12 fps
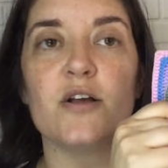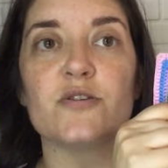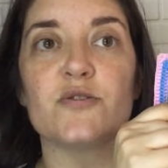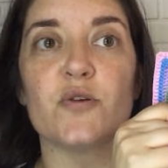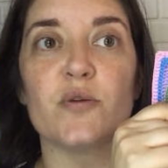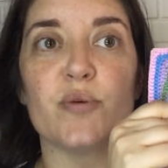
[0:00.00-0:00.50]

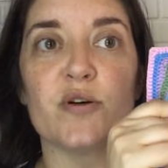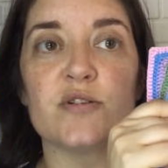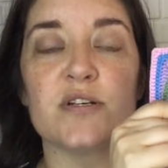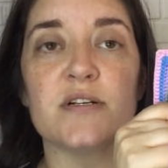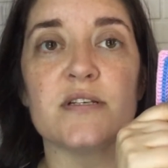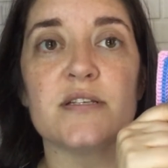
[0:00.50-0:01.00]
So the
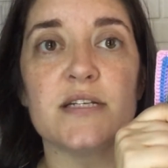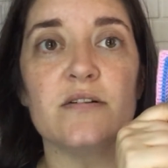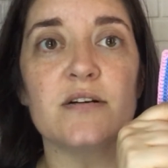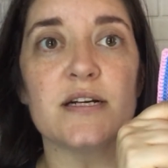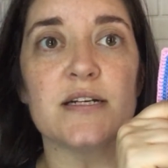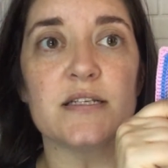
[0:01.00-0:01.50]
person is
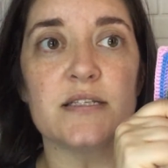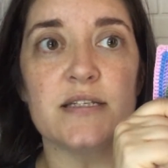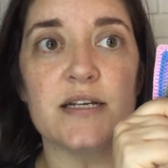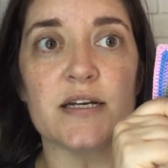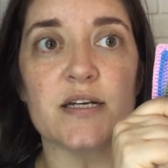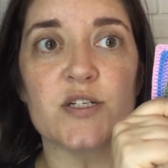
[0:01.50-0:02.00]
still going to
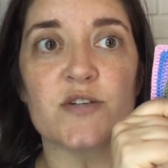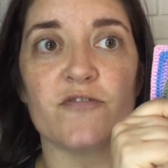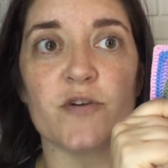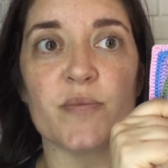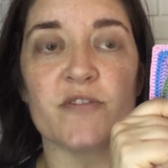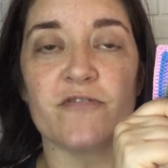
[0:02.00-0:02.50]
stitch
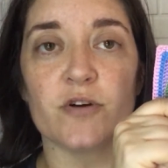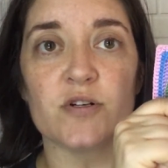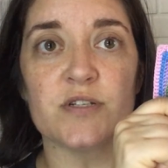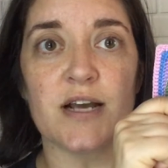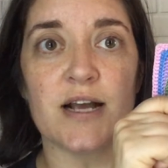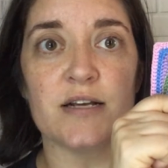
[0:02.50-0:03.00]
from the
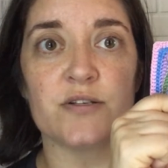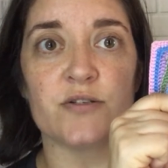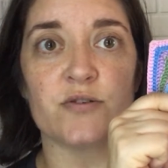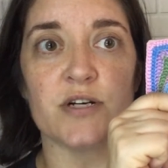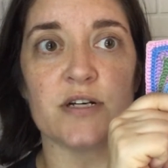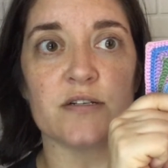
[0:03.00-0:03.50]
first
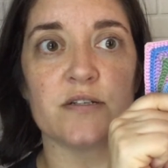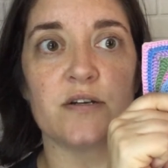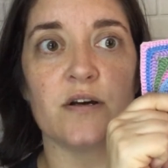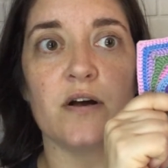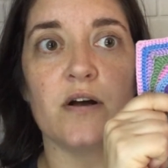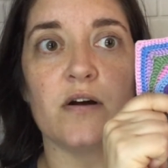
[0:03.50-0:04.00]
asterisk
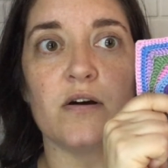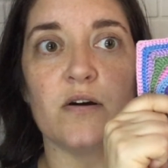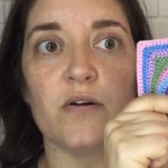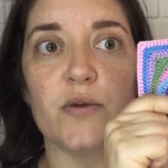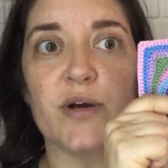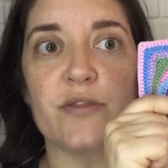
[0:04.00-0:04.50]

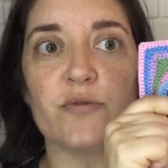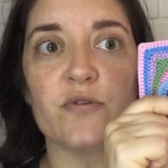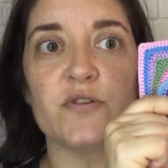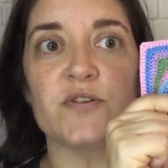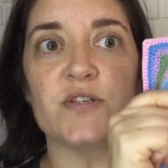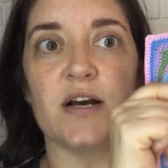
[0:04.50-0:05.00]
all the way through
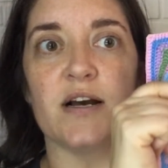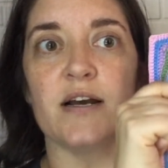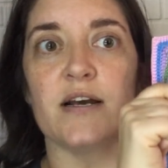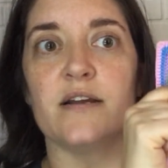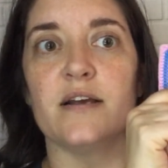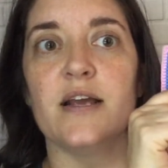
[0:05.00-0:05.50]
the
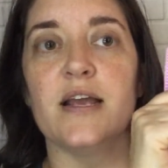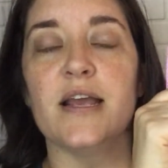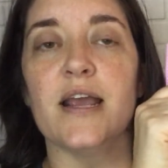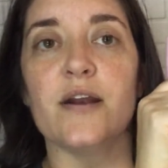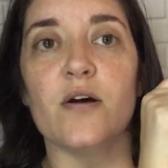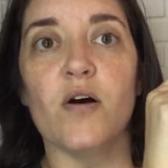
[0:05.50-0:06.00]
side
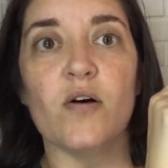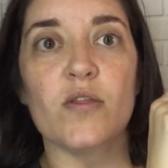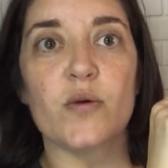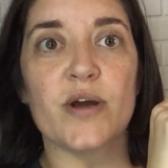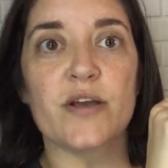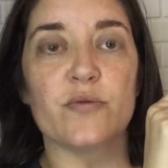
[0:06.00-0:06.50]
and all
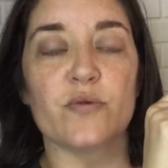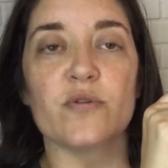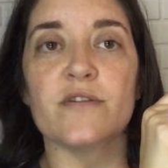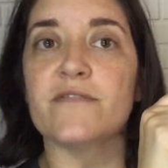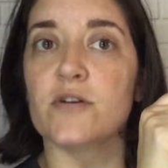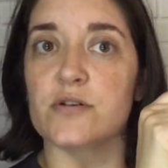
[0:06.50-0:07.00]
the way through
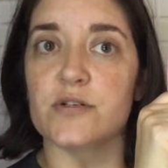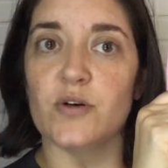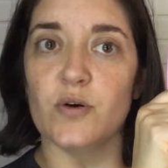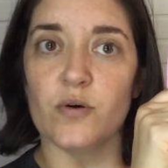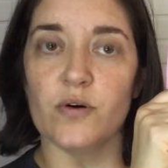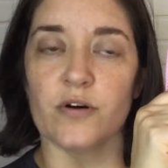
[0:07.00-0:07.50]
the first
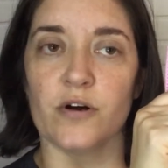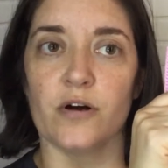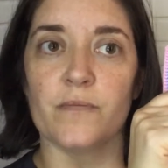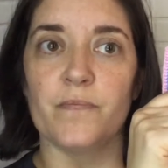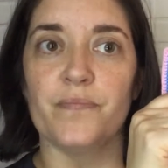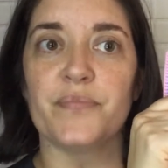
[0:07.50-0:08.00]

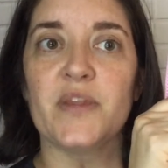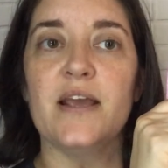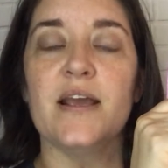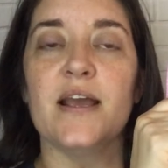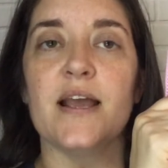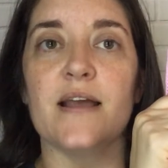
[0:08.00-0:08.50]
corner,
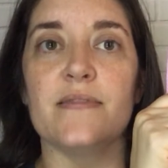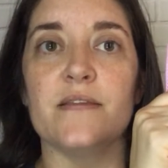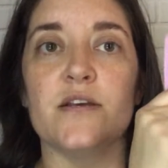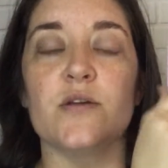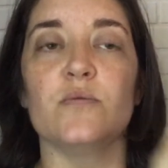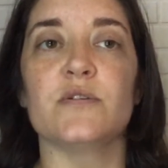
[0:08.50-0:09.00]
and
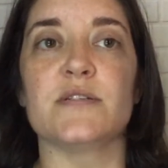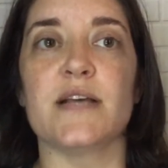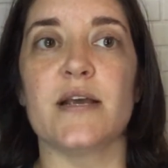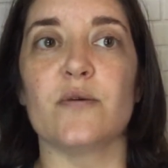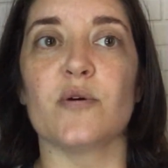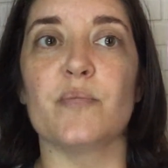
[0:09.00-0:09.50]
then you will
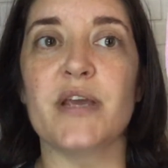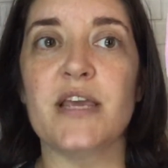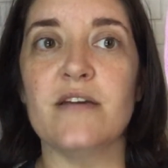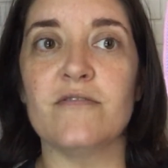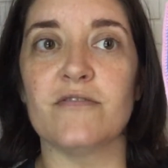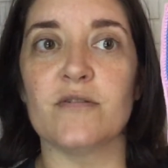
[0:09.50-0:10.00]
say
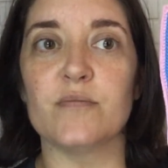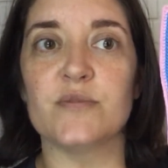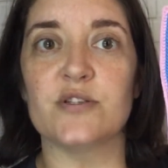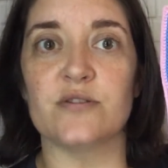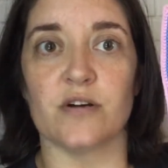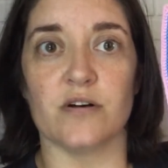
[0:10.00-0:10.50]
repeat from
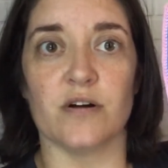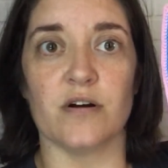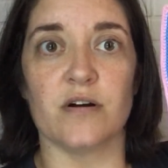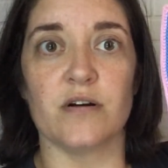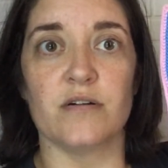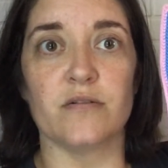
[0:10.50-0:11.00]

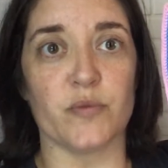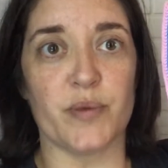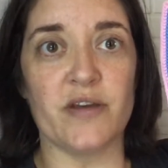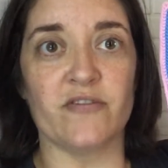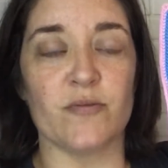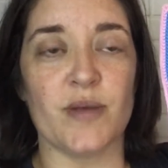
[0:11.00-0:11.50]
star,
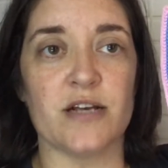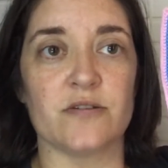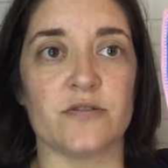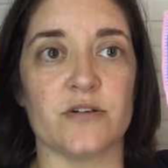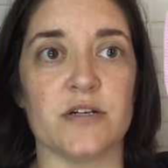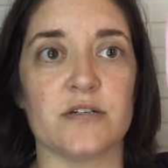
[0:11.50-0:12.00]
repeat from
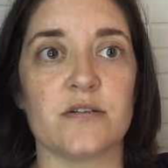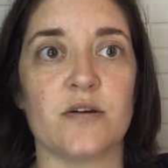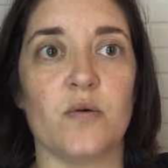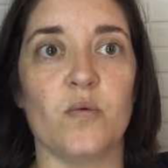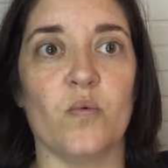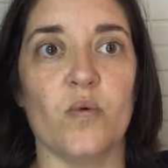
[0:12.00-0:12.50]
asterisk
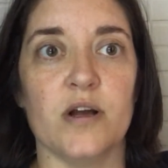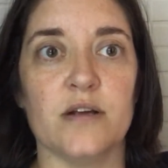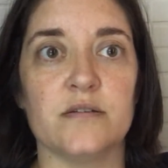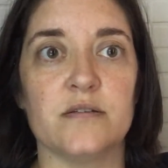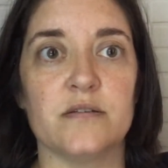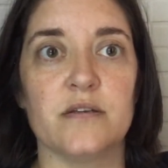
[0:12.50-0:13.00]

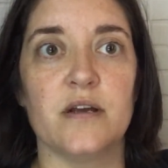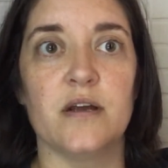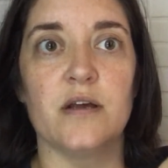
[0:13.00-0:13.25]
once,